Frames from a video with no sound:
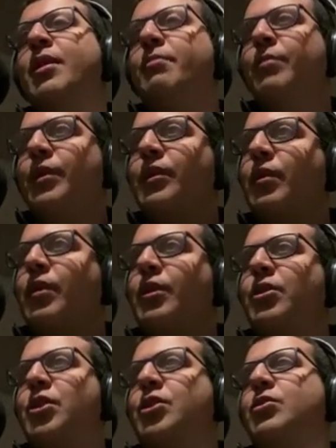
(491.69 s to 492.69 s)
But we'll
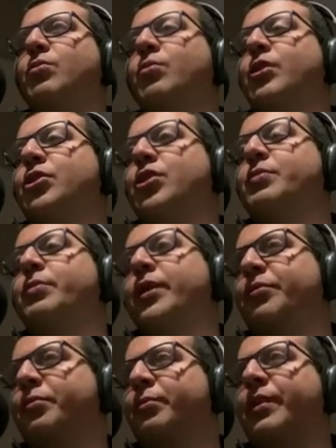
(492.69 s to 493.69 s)
just
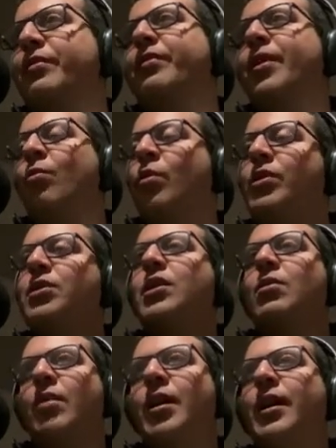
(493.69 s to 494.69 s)
be fair. Once in a
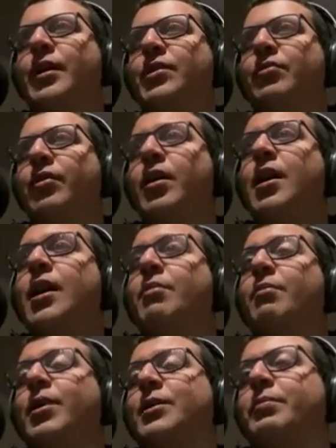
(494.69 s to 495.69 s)
while, it's fun.
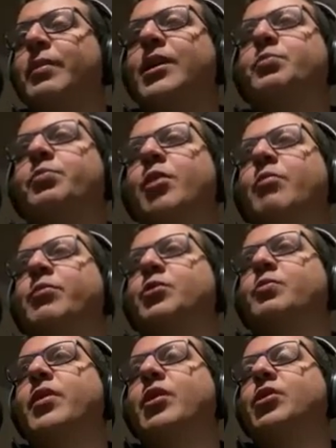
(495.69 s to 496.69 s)
But please promise
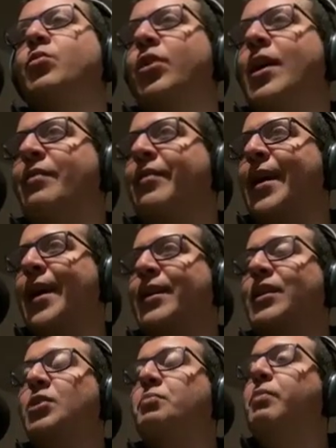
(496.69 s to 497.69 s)
me this: when you have
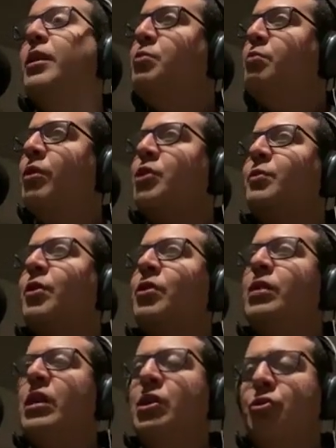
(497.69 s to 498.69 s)
candies, please brush because
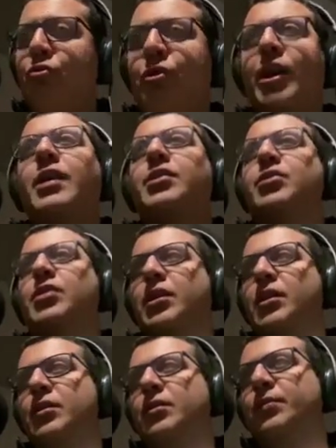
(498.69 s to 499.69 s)
it's really sticky.